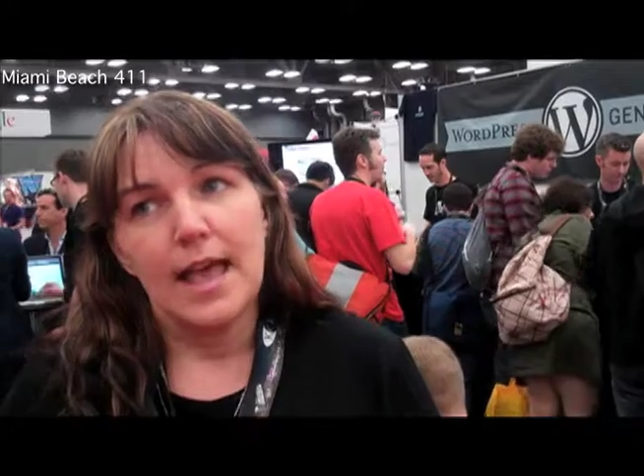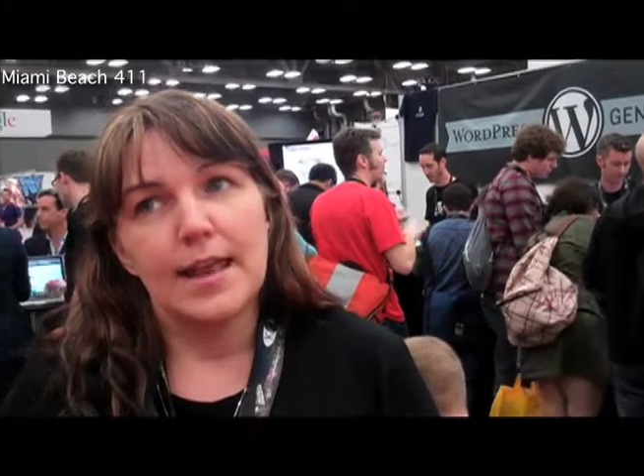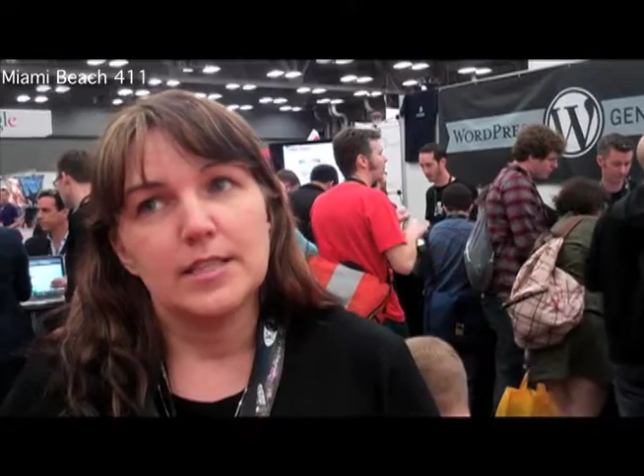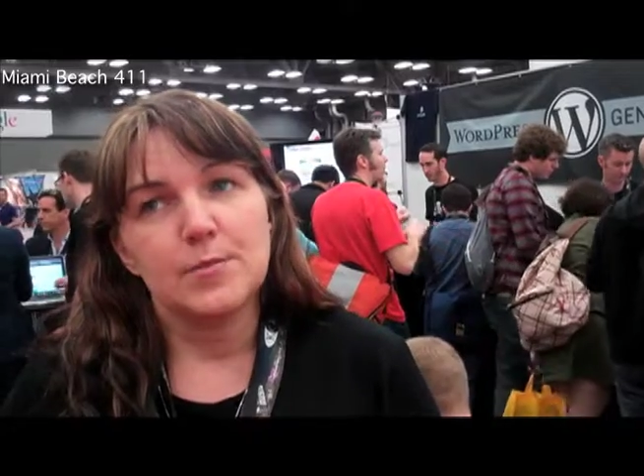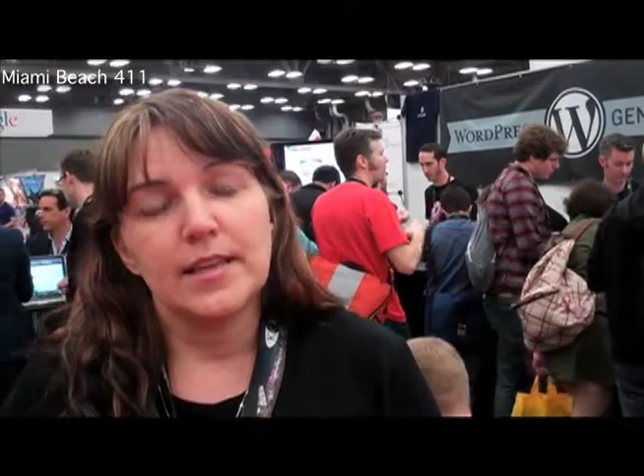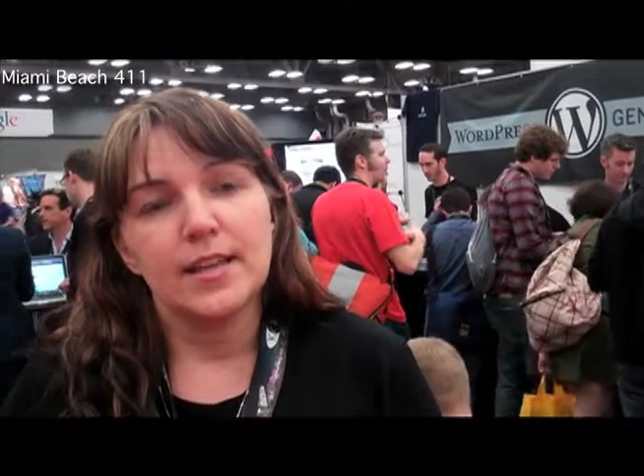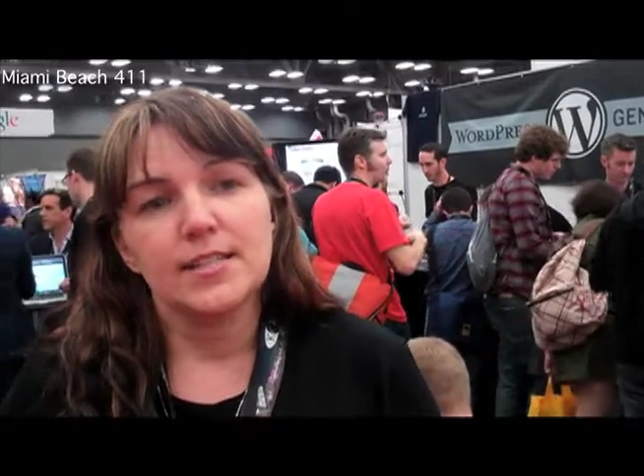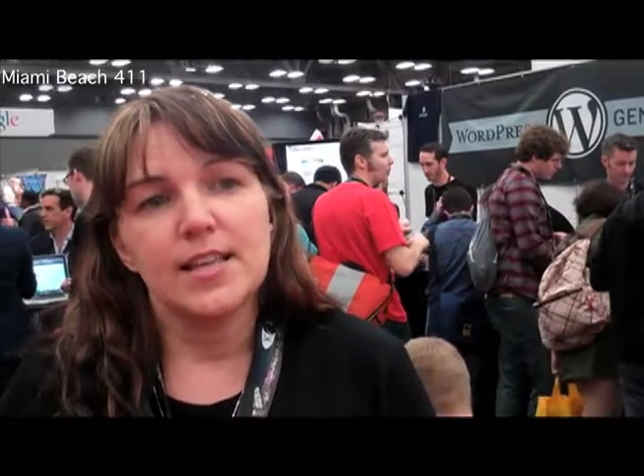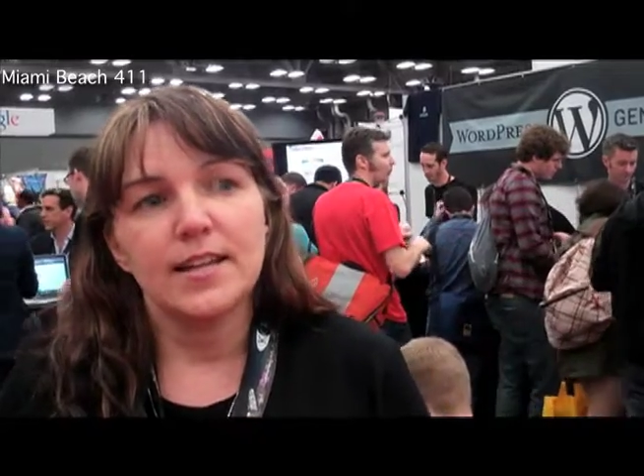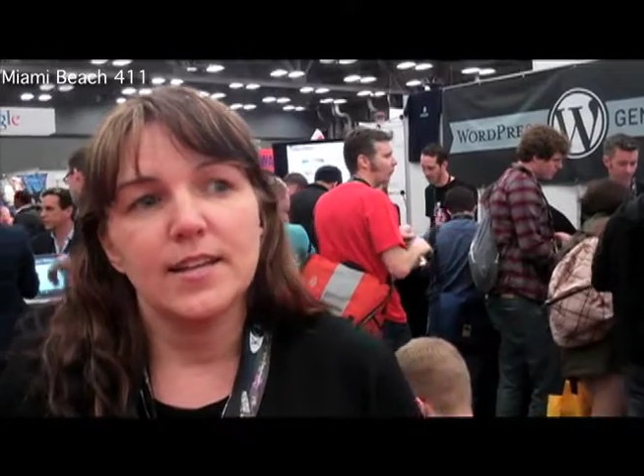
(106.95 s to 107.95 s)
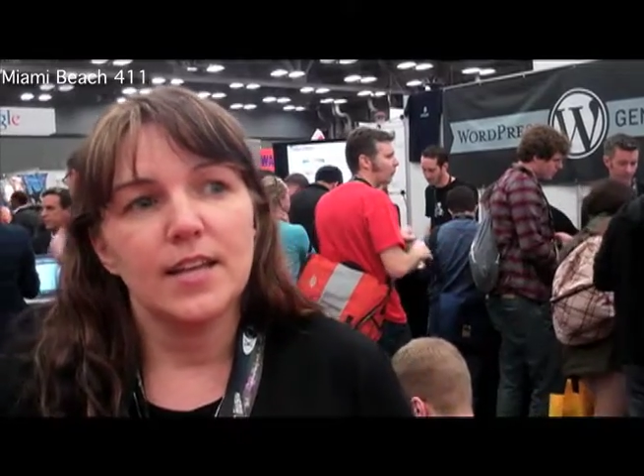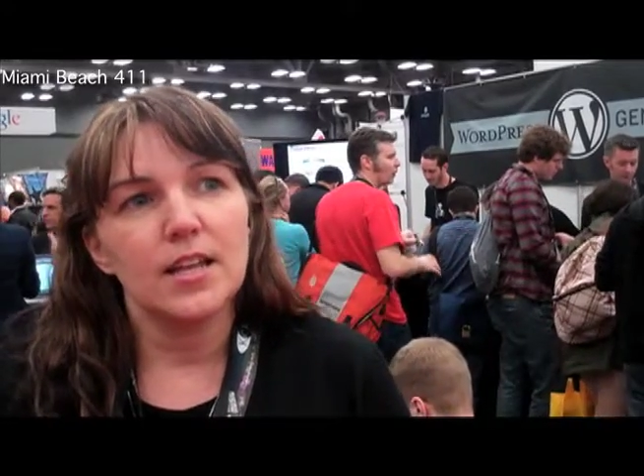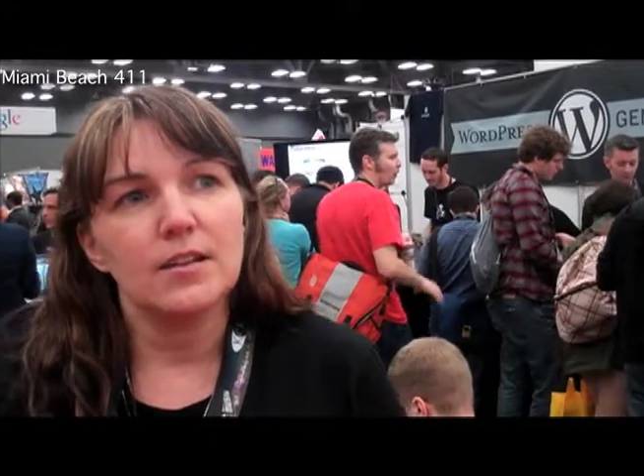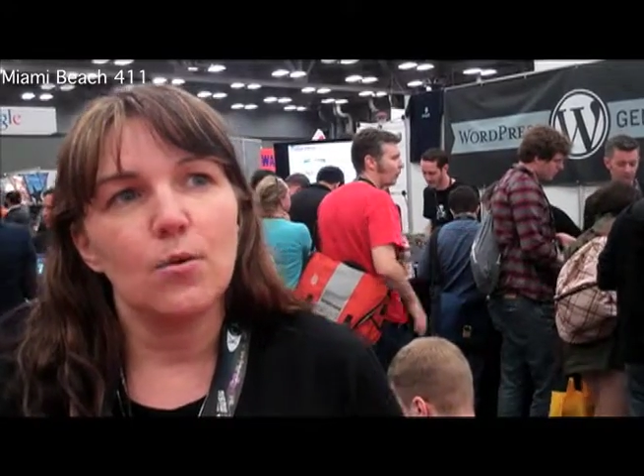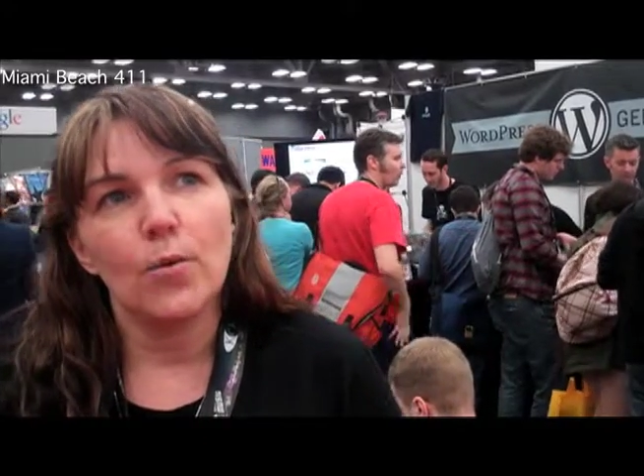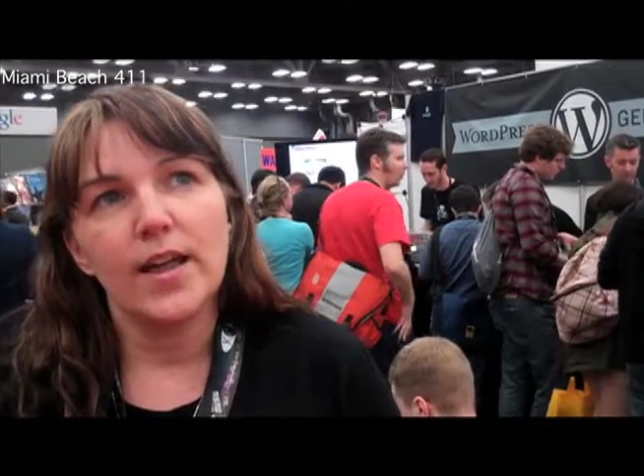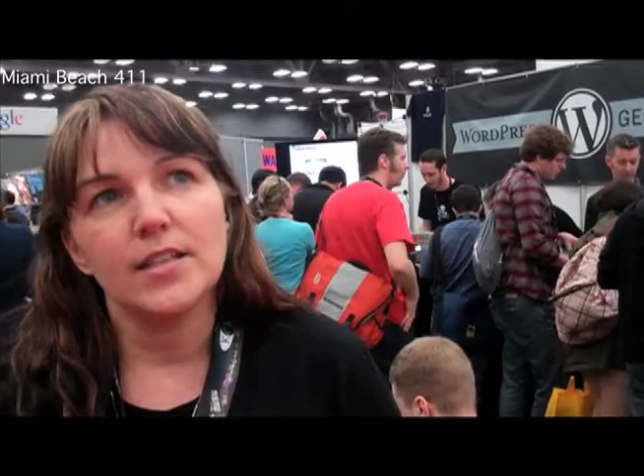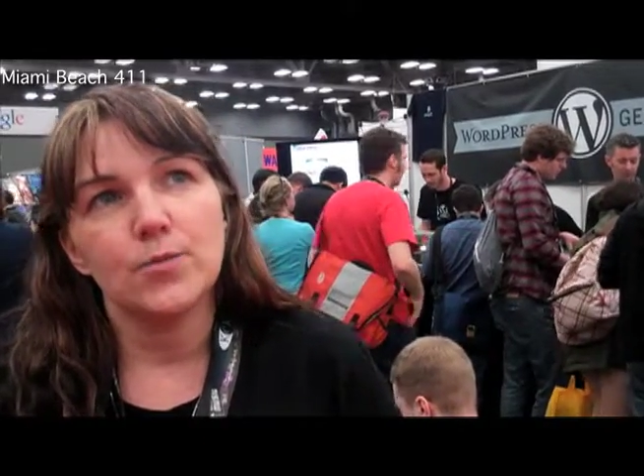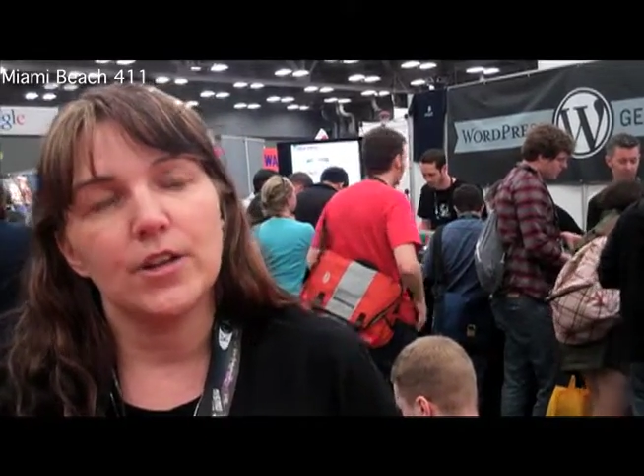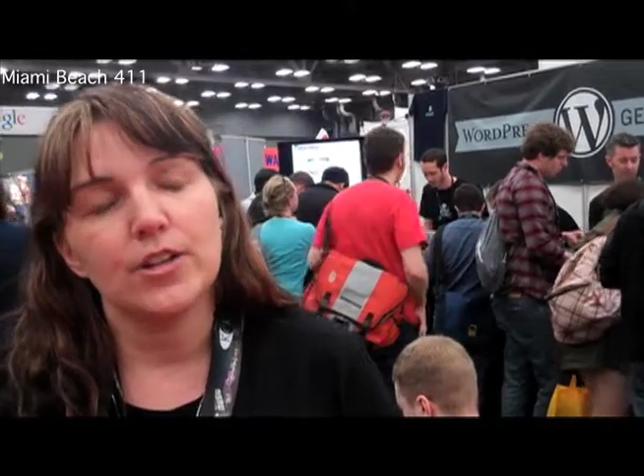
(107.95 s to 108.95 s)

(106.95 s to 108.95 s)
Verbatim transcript: and it's being extended in ways we